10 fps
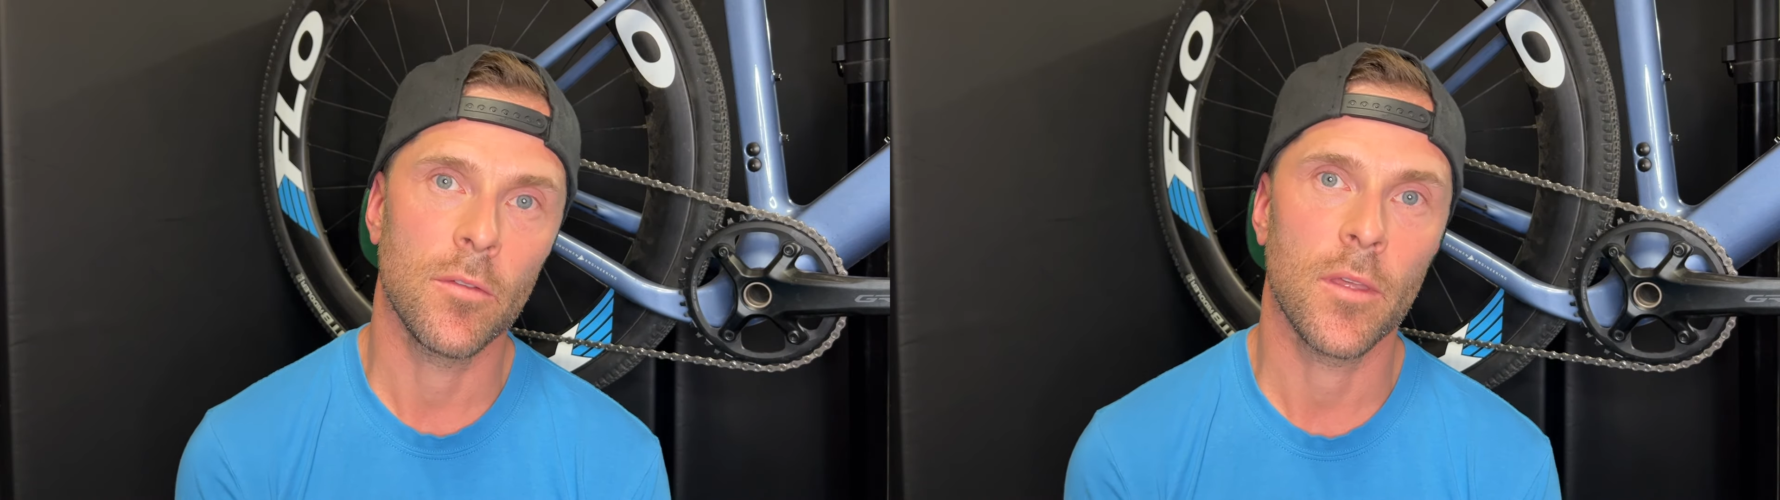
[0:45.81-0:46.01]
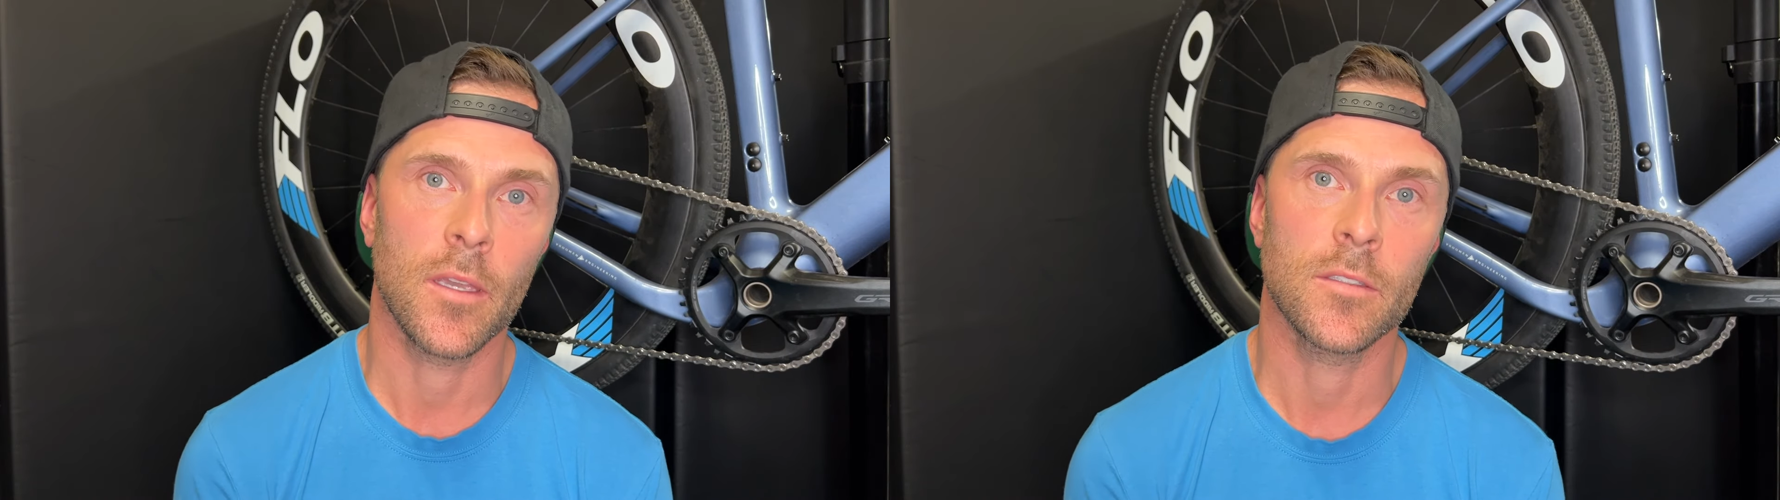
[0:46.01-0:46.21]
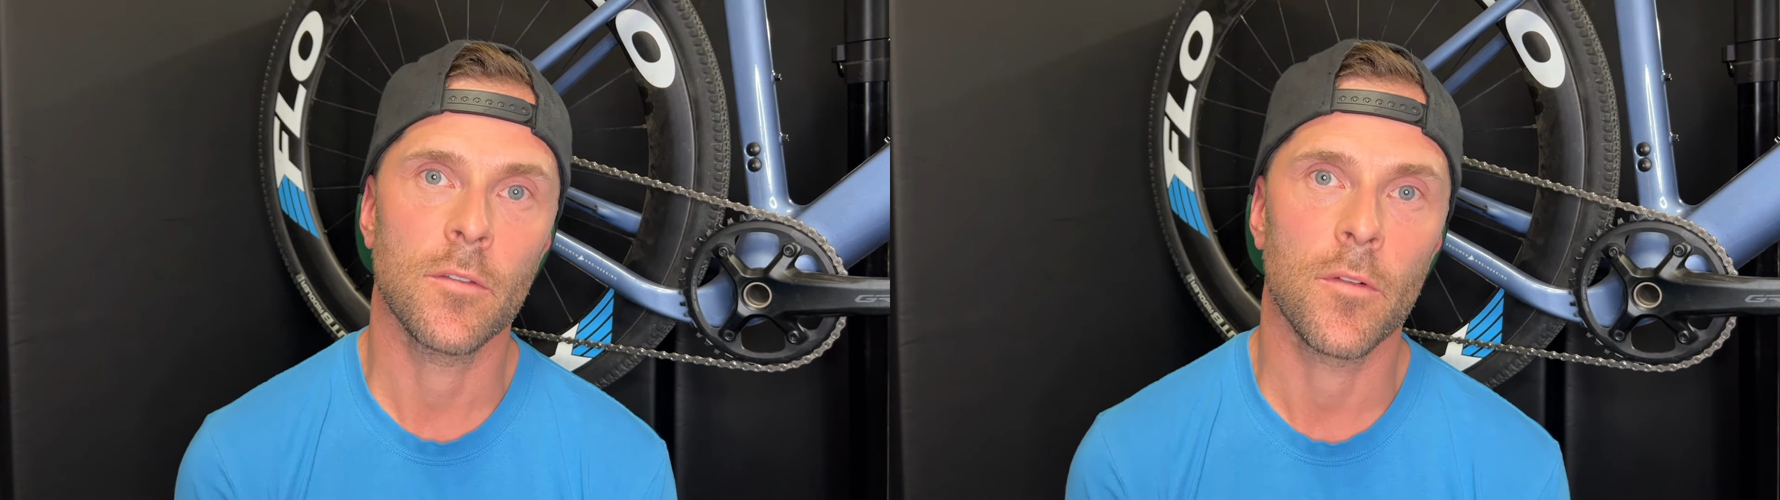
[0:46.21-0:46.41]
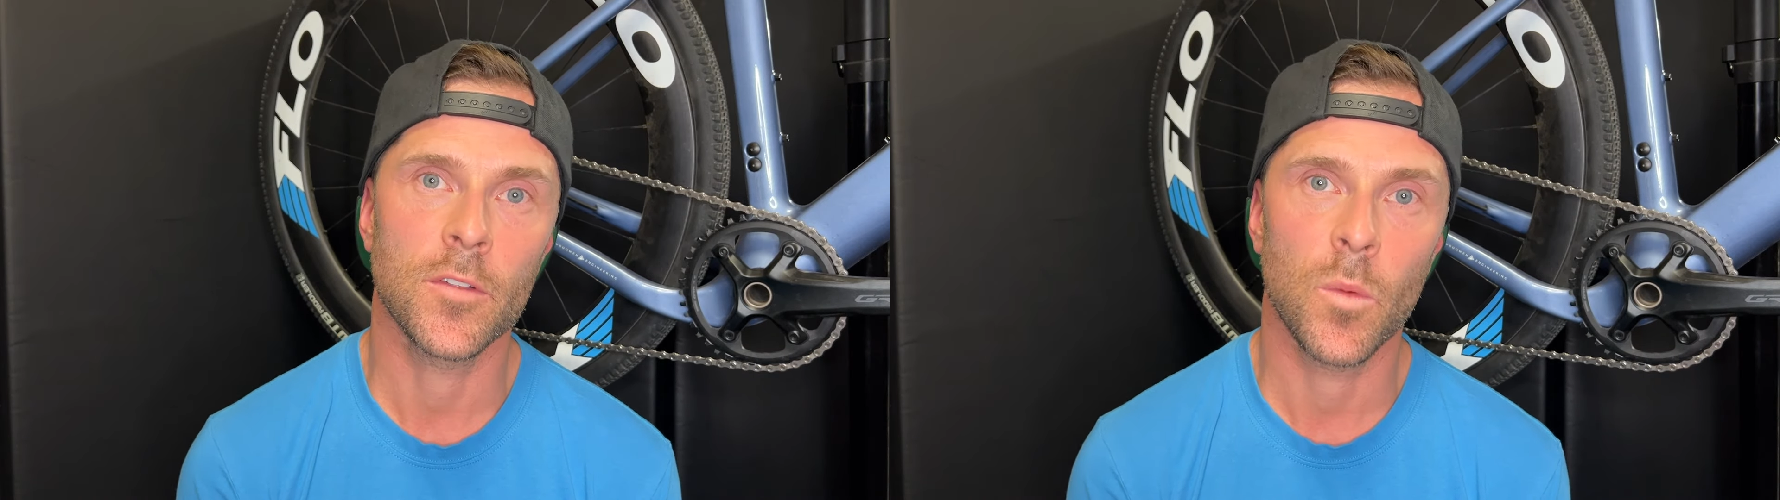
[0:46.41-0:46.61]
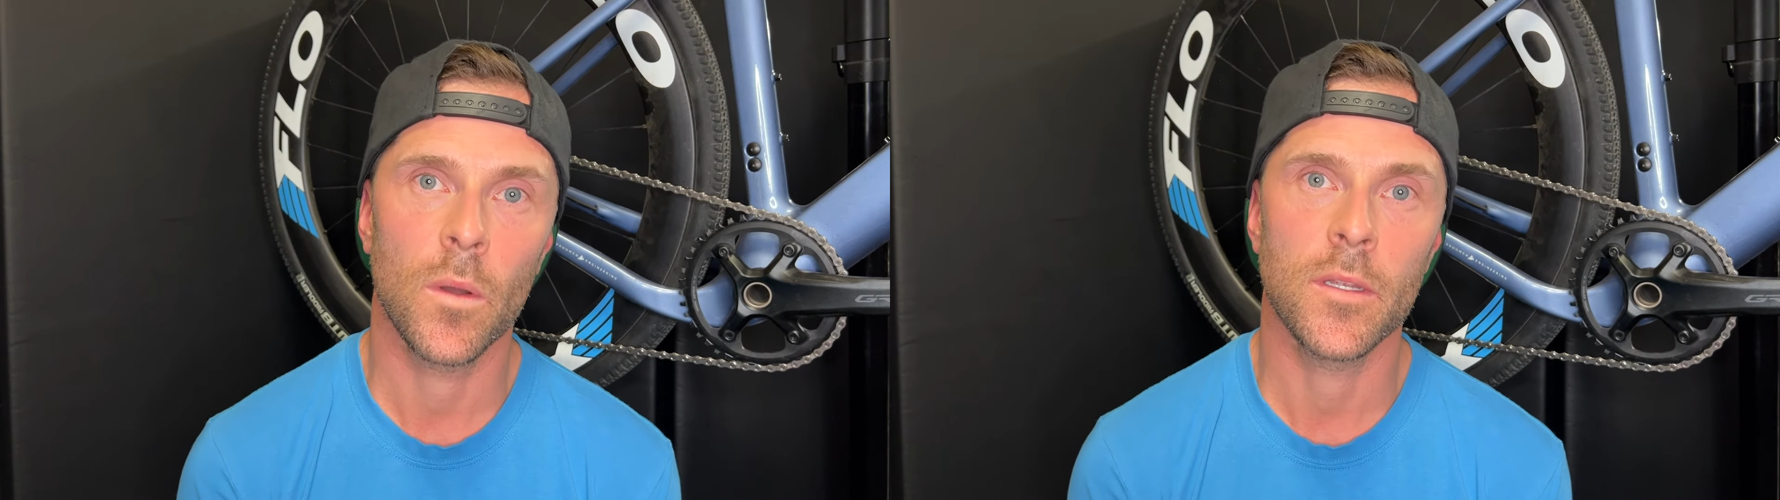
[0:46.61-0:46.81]
things. The
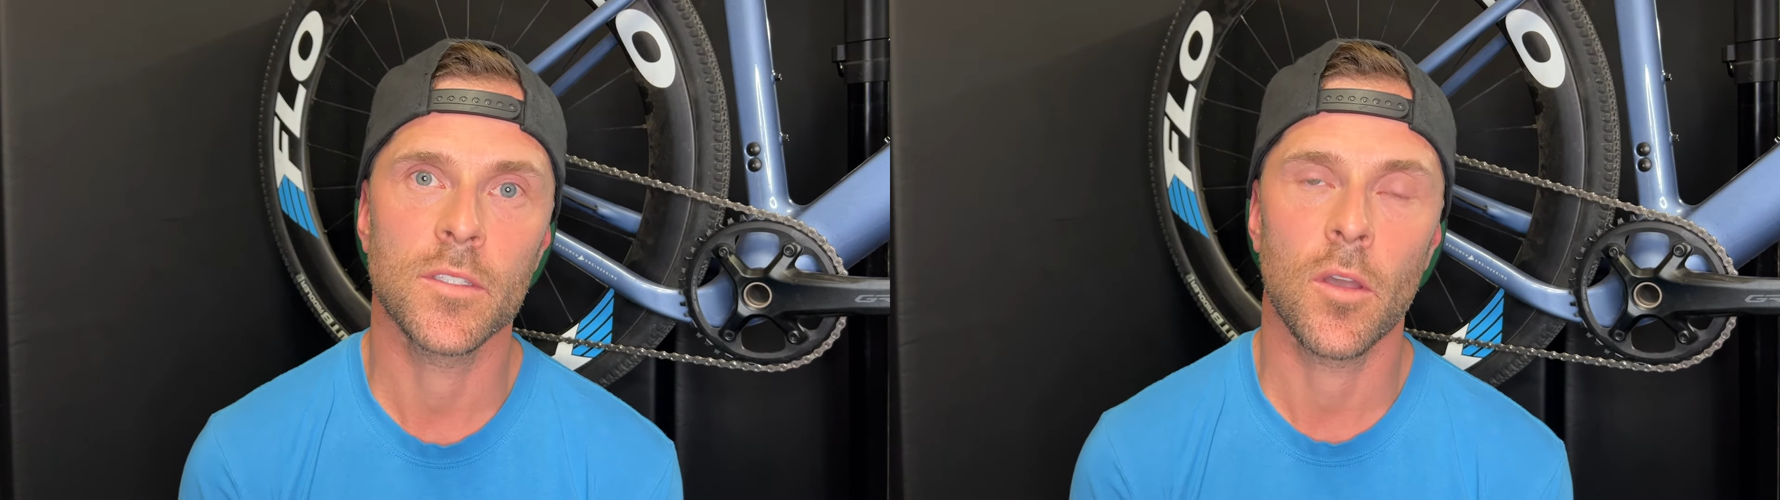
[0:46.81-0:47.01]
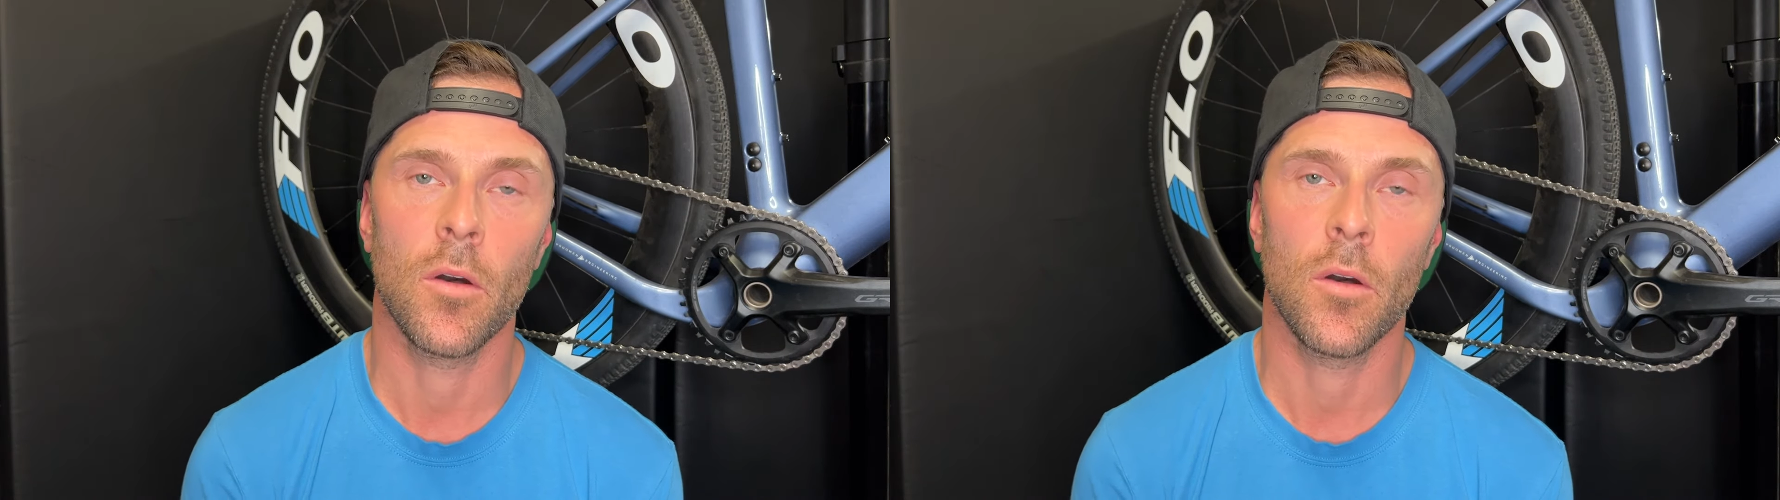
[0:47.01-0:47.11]
first one is